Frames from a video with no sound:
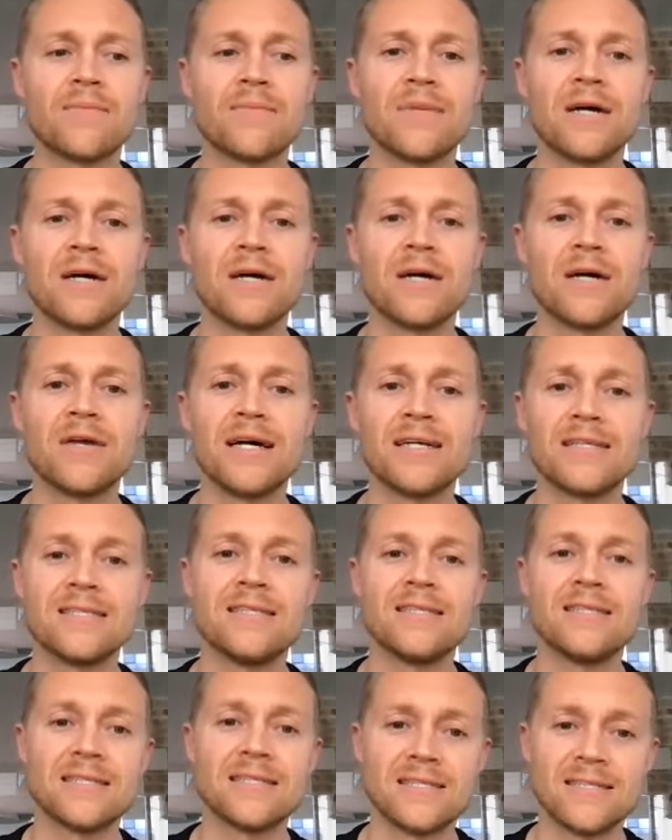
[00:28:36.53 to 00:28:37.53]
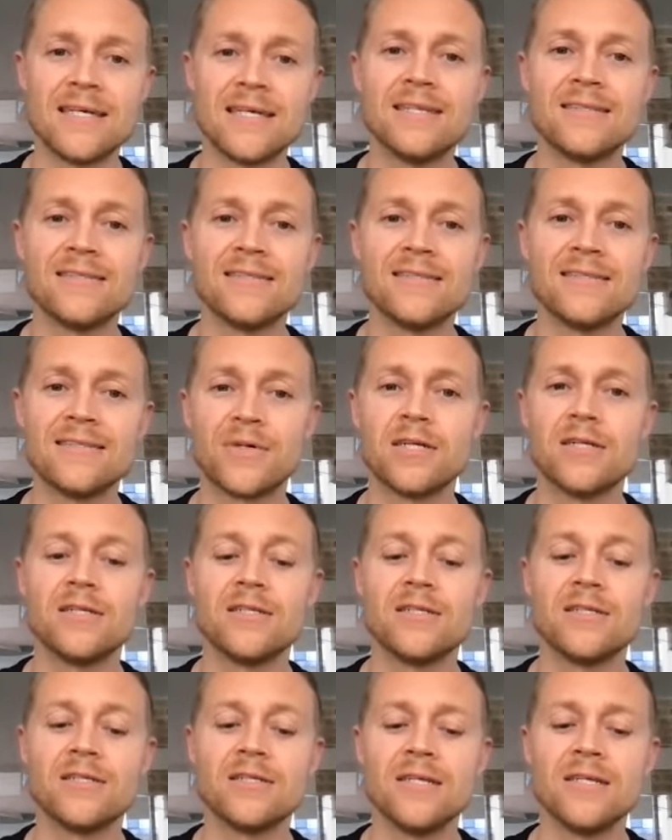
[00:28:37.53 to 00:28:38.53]
think about that in that sense
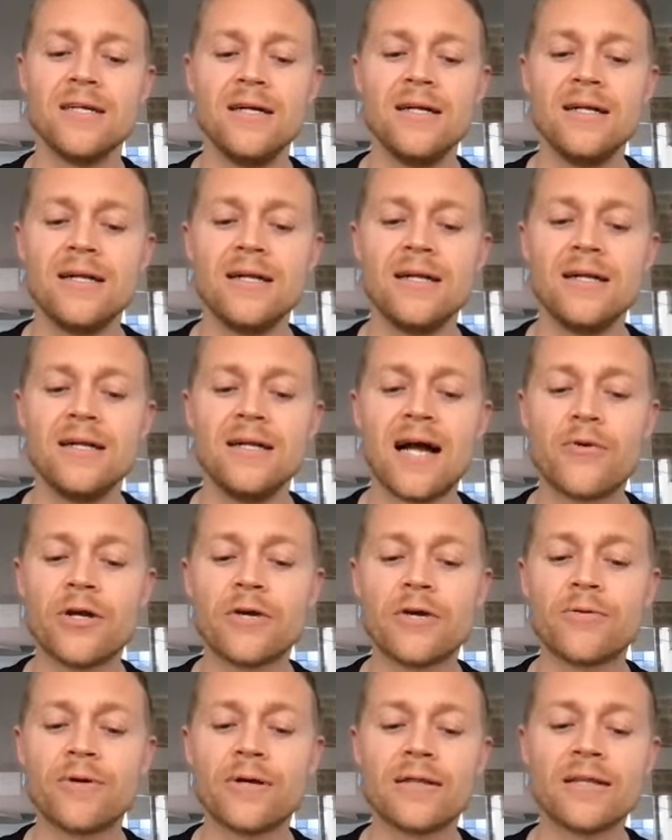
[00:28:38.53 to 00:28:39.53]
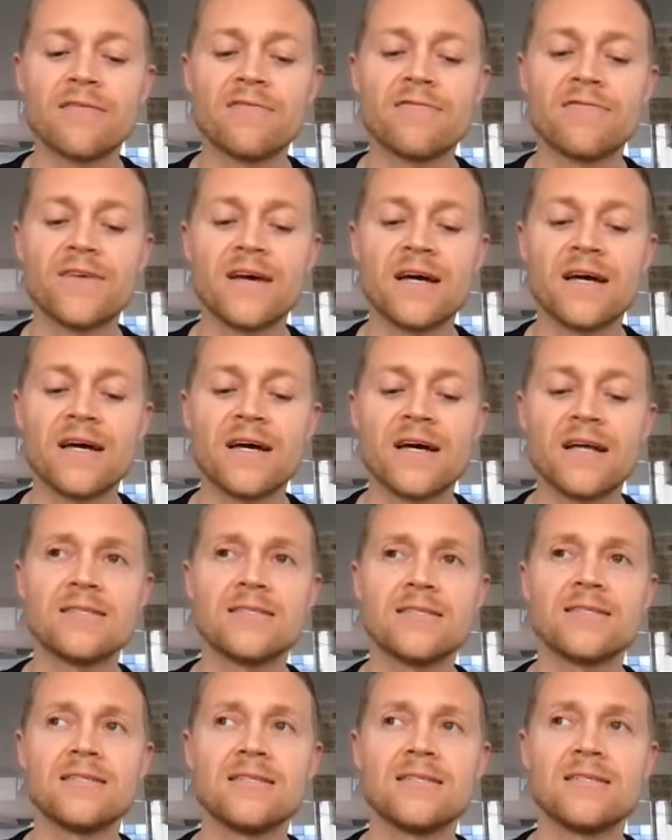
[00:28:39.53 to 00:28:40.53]
because I pretty quickly
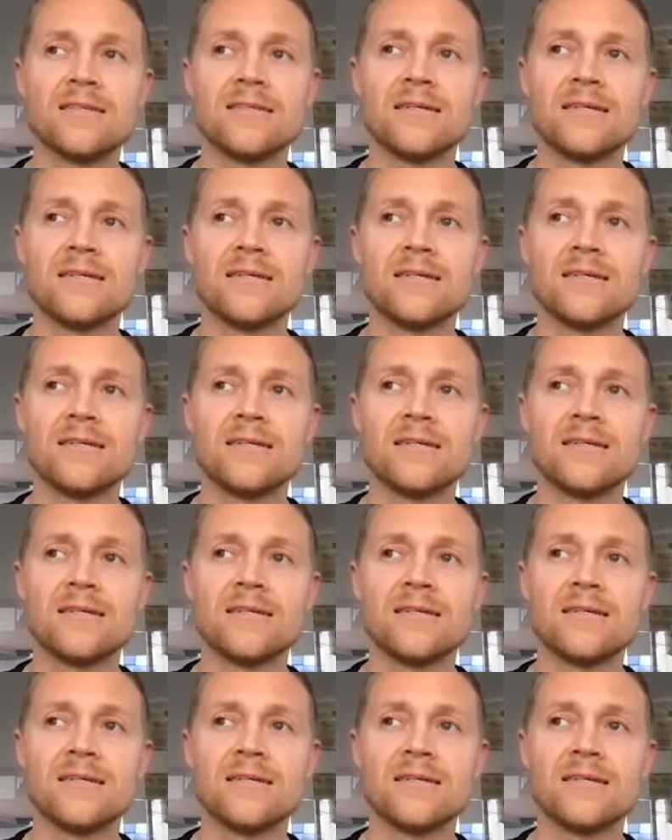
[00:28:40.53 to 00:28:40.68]
felt,